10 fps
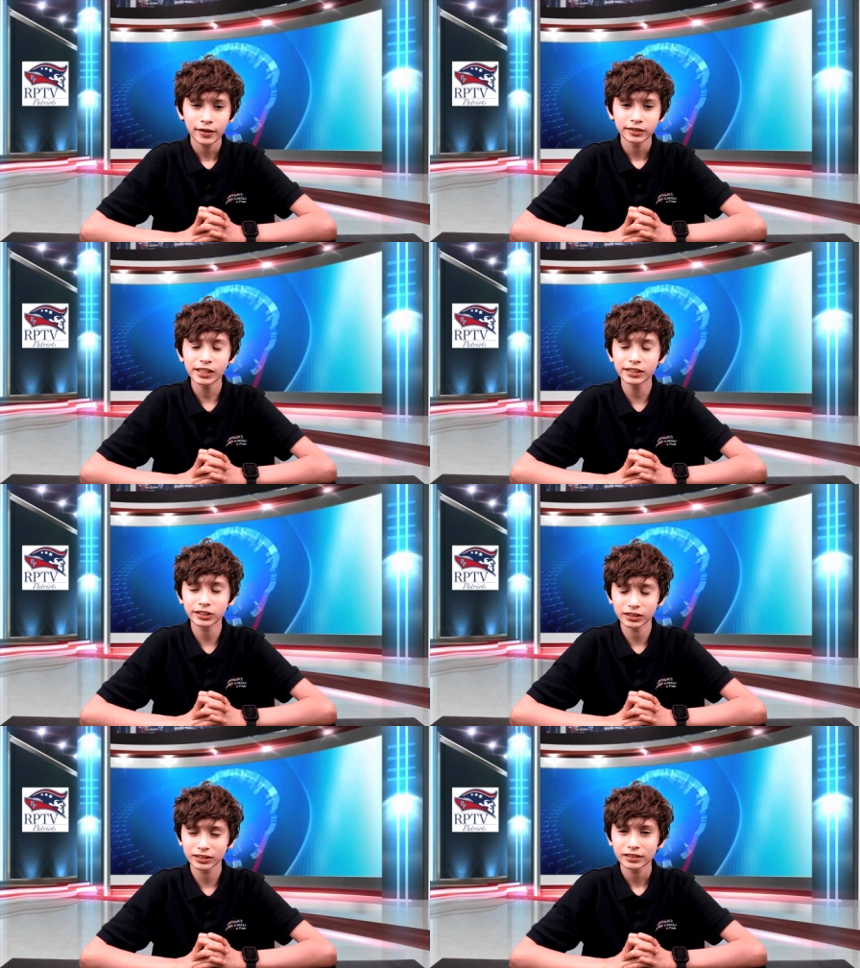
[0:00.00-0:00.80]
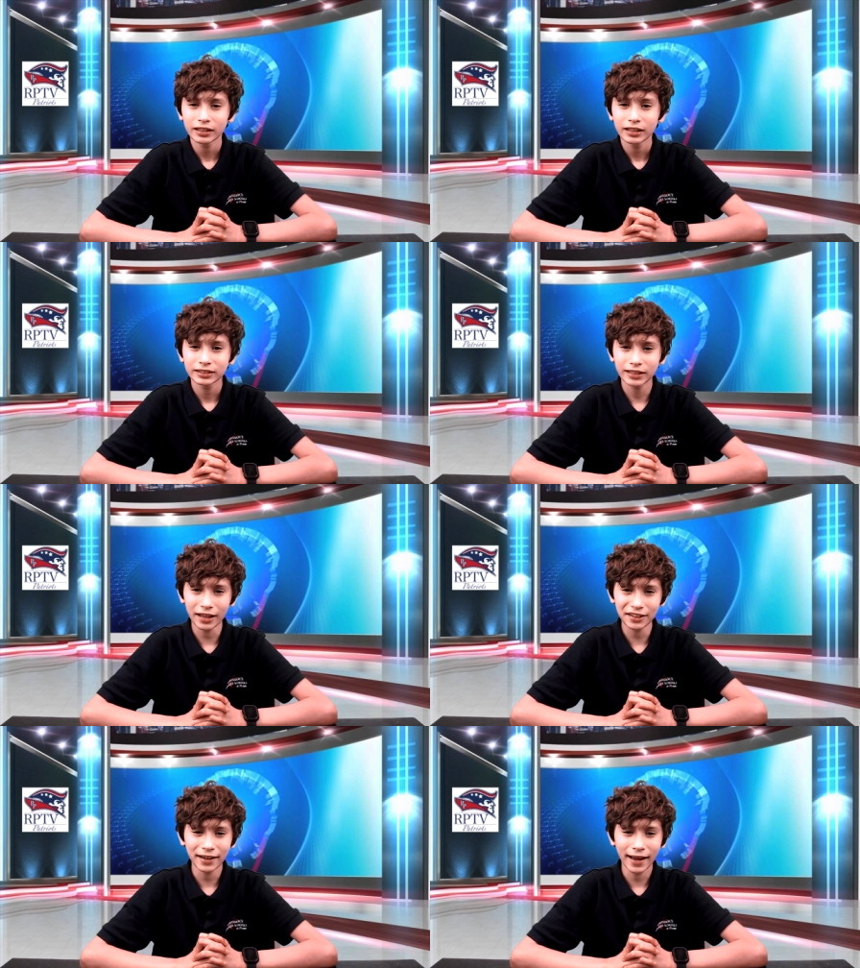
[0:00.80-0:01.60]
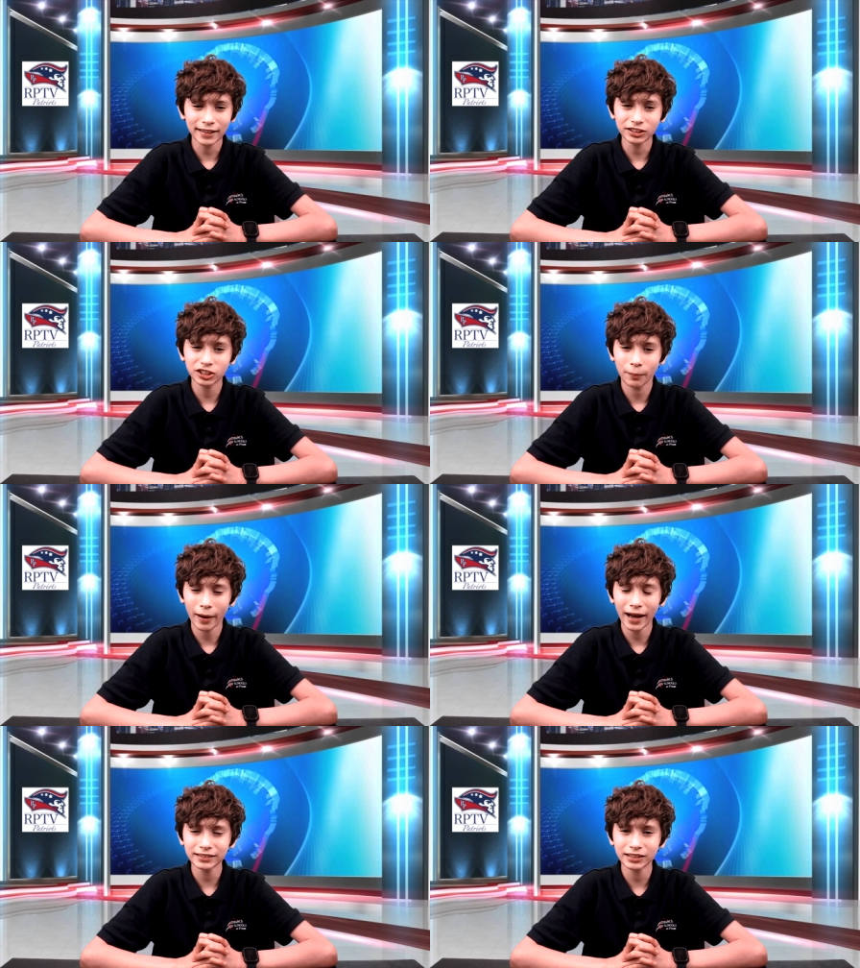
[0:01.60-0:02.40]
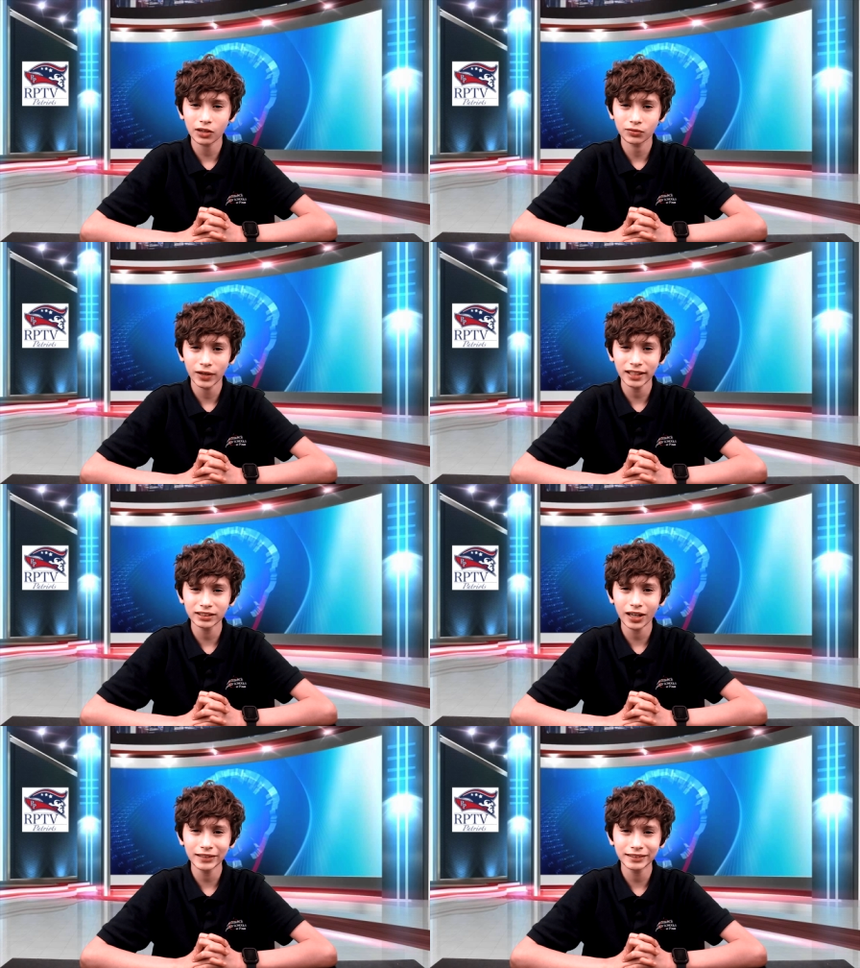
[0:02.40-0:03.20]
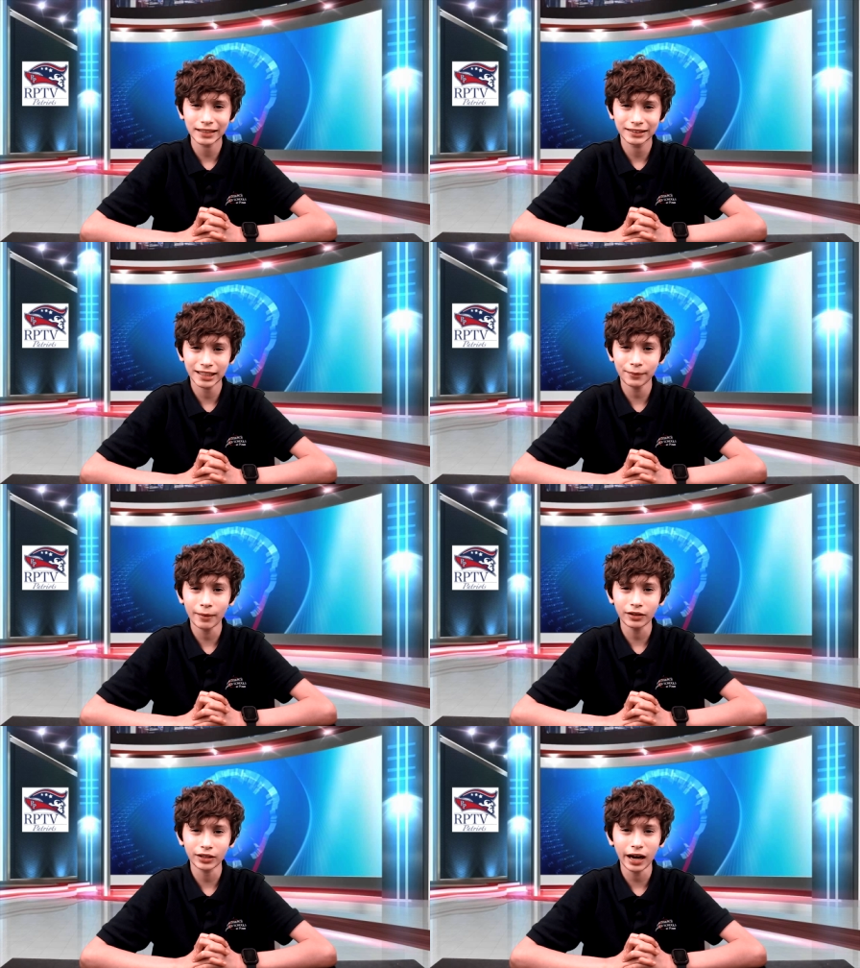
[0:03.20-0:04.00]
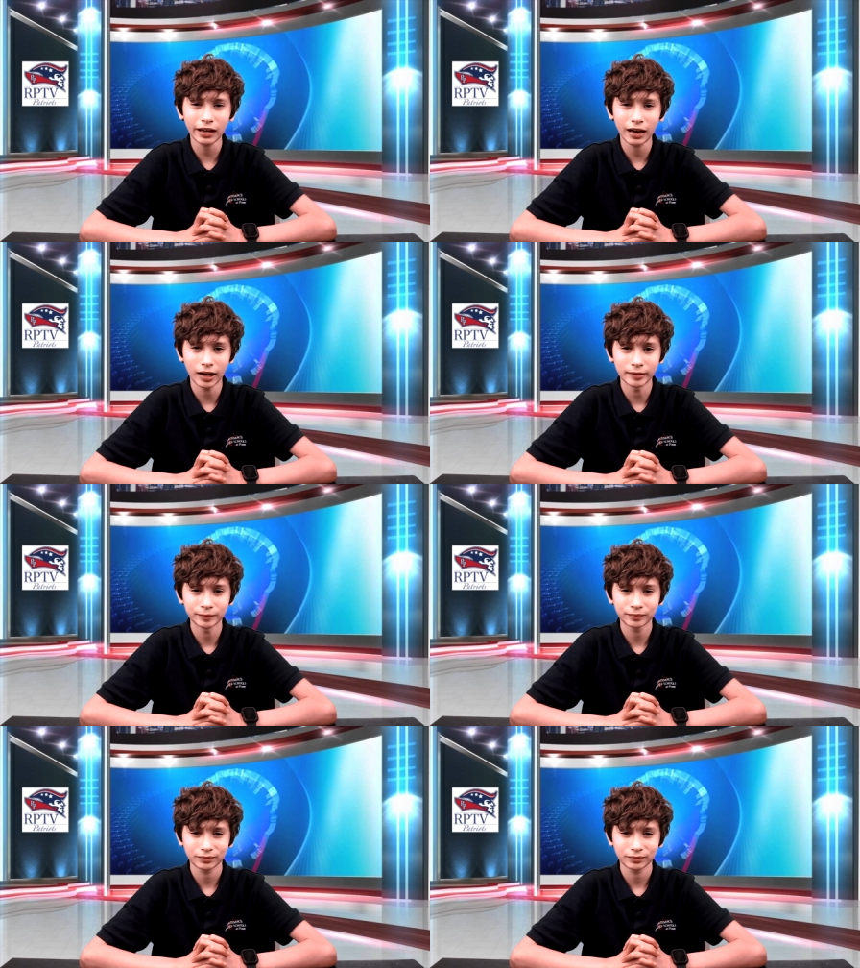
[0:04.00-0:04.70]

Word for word: Teachers, send your answers to pines.renaissance at gmail.com.